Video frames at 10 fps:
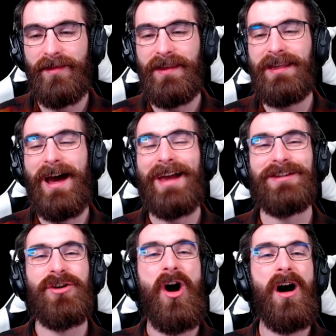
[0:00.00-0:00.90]
the
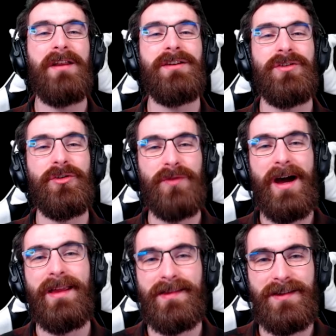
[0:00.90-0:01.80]
iconic
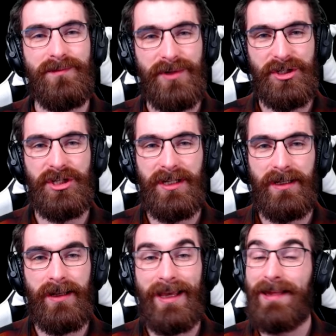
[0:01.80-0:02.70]
Horizon
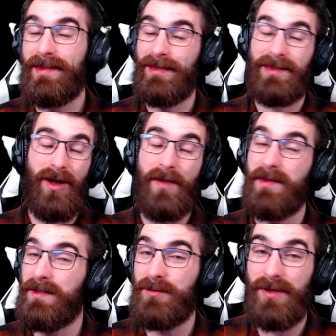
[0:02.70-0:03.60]
machine. It's on the
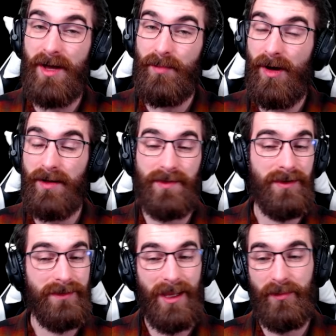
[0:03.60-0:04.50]
Zero Dawn box
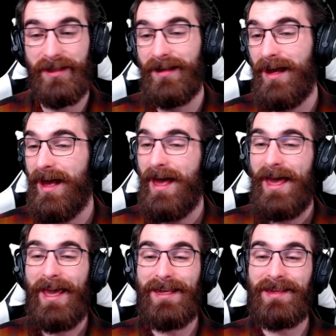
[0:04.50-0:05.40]
art. I mean,
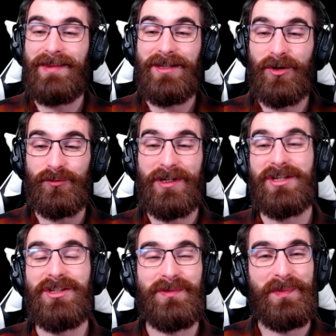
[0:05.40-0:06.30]
it is the
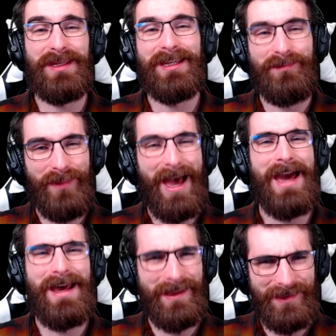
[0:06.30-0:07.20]
original big
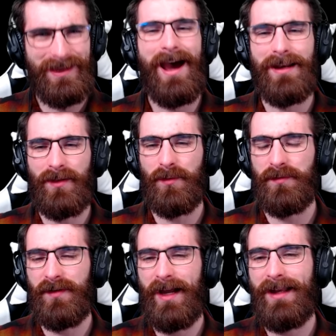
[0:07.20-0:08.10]
badass dinosaur
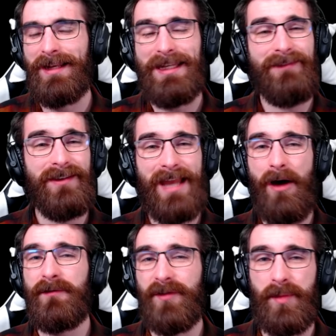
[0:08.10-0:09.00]
fight, and even
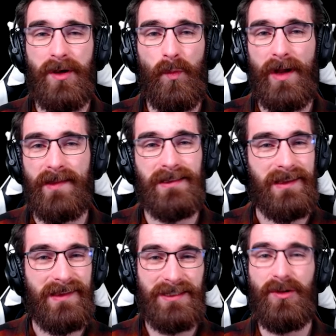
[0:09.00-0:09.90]
now in Forbidden West, it
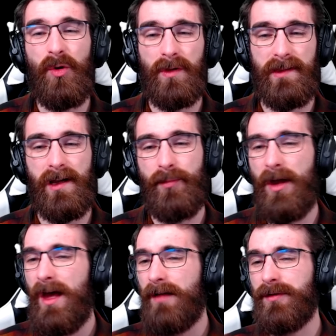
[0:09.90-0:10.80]
still holds up.
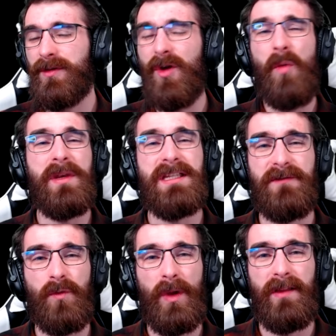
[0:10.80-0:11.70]
There's so many
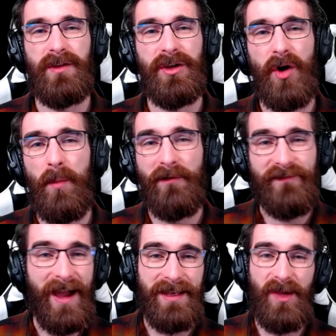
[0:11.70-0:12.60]
different ways you can go about
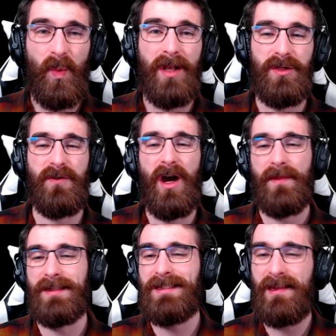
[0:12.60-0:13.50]
fighting one. You've got
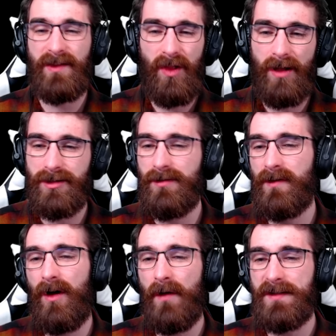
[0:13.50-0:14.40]
the disc
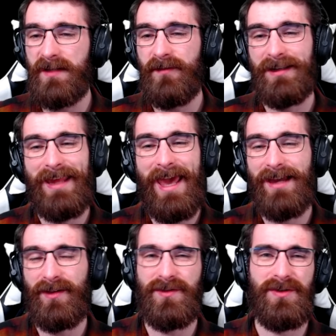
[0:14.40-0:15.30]
launchers, all the different
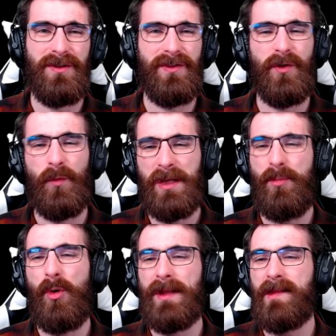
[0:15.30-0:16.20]
canisters, the weak
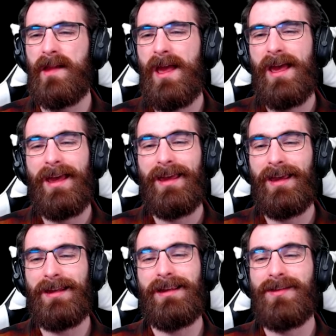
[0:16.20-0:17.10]
points.
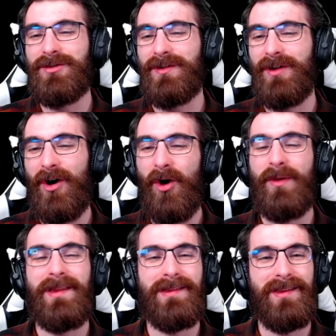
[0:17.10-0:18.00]
It is just
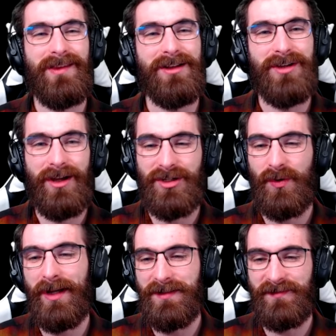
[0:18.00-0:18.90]
always such a
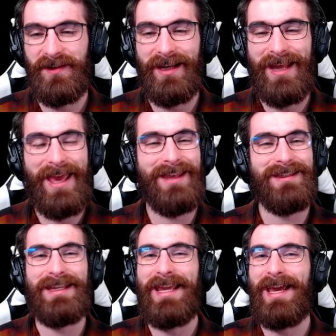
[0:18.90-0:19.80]
joy to fight,
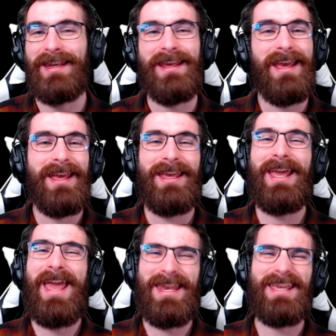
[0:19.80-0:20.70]
and again,
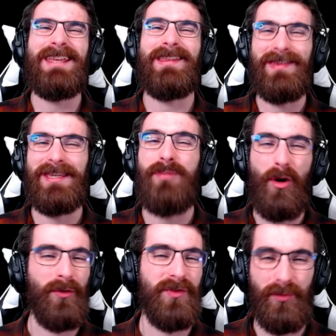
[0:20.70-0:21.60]
it is the
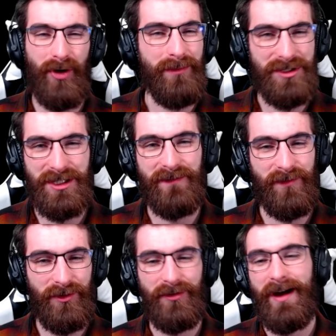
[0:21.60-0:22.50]
poster boy machine
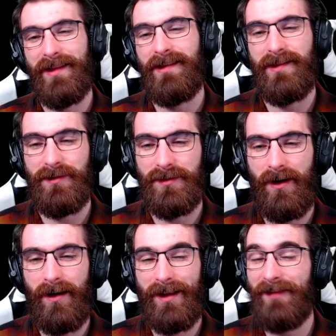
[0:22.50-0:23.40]
for Horizon Zero
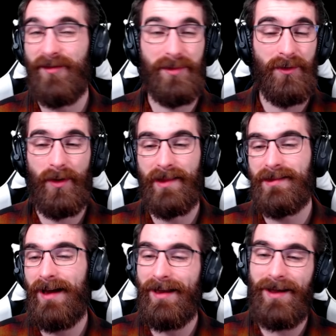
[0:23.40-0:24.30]
Dawn and Forbidden
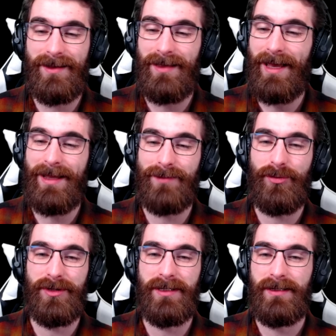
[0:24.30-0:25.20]
West. I gotta
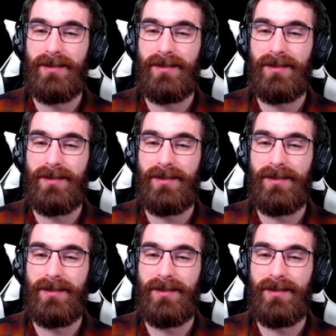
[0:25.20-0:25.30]
put it